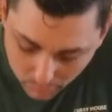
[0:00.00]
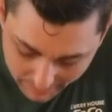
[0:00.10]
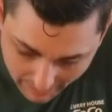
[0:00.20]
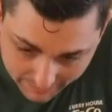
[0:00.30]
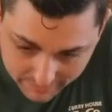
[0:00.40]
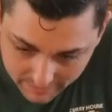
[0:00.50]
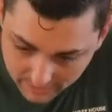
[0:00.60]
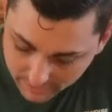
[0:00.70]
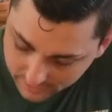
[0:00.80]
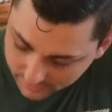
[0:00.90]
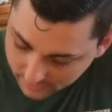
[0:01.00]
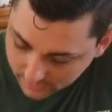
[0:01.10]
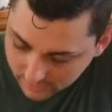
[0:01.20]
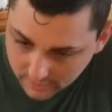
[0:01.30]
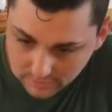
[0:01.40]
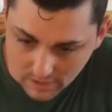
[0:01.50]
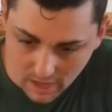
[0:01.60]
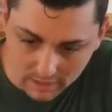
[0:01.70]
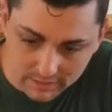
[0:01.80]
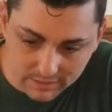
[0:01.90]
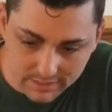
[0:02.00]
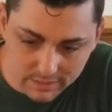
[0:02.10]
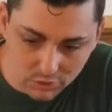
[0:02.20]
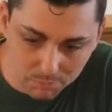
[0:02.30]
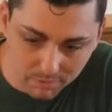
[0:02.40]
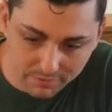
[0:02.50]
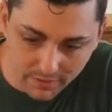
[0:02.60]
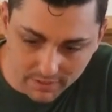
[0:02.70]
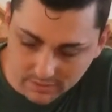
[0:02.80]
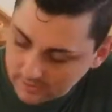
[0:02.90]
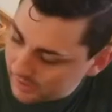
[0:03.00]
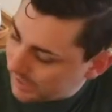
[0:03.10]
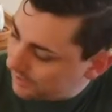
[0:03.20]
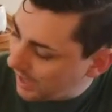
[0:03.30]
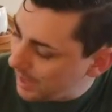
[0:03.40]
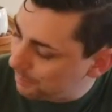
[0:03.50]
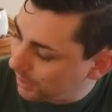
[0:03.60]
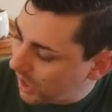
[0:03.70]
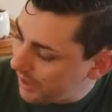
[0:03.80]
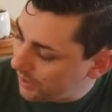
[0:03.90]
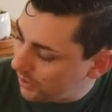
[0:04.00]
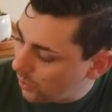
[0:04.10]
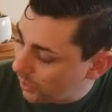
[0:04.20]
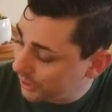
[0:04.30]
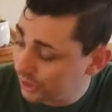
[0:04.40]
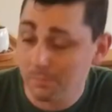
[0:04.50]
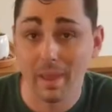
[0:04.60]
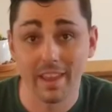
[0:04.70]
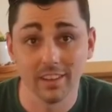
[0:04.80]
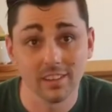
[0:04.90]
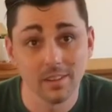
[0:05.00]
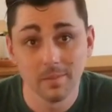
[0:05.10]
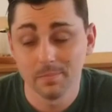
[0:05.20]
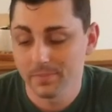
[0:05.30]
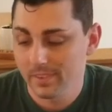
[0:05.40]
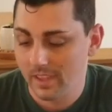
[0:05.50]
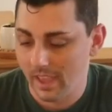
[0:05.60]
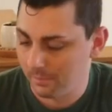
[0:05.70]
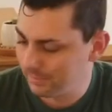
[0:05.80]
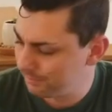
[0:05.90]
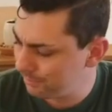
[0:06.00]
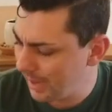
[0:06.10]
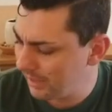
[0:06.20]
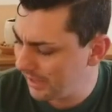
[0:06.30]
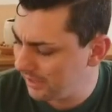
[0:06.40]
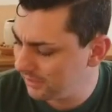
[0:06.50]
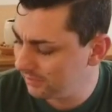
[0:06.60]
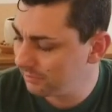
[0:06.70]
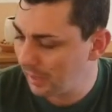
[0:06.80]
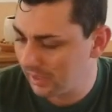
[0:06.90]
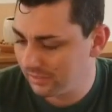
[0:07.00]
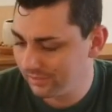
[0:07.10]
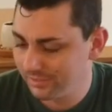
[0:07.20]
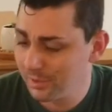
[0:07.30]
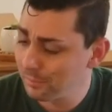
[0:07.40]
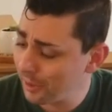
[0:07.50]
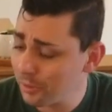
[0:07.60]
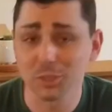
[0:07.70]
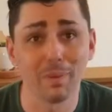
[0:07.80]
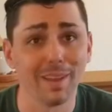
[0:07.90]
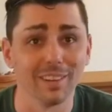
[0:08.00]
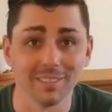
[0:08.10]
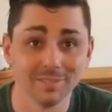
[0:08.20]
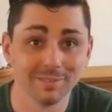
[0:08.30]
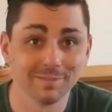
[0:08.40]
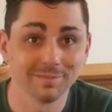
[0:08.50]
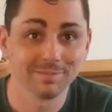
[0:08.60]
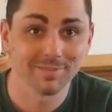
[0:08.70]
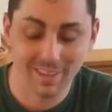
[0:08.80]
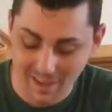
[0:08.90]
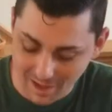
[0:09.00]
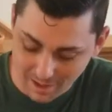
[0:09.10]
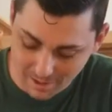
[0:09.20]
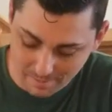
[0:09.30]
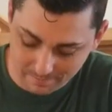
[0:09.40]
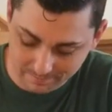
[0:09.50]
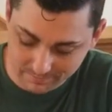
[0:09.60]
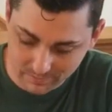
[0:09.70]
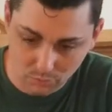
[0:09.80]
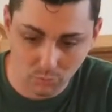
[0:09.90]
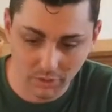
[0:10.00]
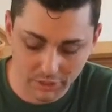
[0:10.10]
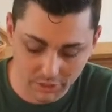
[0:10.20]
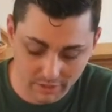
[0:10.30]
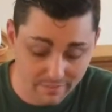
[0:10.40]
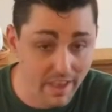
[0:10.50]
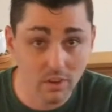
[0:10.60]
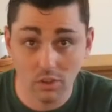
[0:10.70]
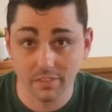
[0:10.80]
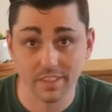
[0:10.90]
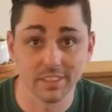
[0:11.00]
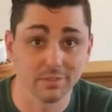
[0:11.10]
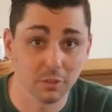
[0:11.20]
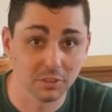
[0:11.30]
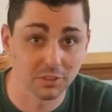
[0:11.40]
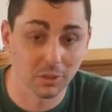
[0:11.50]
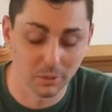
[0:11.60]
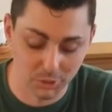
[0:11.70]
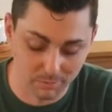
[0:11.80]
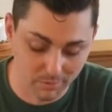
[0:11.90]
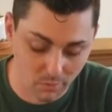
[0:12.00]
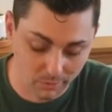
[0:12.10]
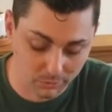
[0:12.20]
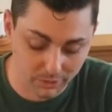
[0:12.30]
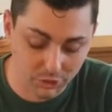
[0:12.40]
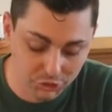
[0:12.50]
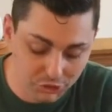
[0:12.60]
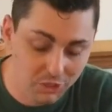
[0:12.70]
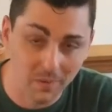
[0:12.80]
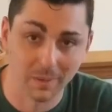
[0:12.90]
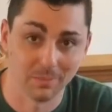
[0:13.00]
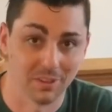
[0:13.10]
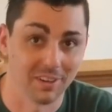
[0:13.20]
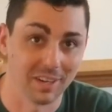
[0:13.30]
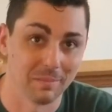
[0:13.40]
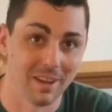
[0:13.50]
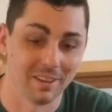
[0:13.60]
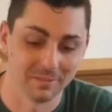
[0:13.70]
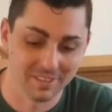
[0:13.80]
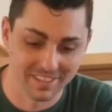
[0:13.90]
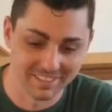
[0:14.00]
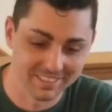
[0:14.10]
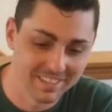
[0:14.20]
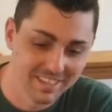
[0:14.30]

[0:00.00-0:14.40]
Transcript: we got the Elysian Superfuzz. It is a blood orange pale. Pale ale? Pale? Blood orange pale. It's really good. I've had all of these, full disclosure, before, so I should know what I'm talking about with these.